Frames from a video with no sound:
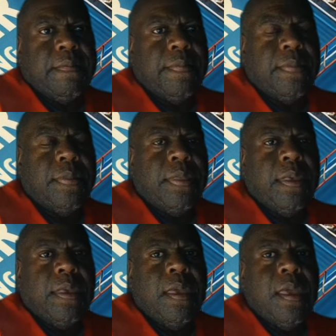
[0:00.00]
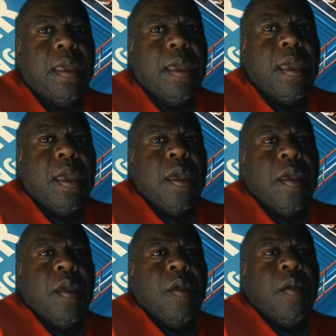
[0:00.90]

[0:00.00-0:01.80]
(no one is talking)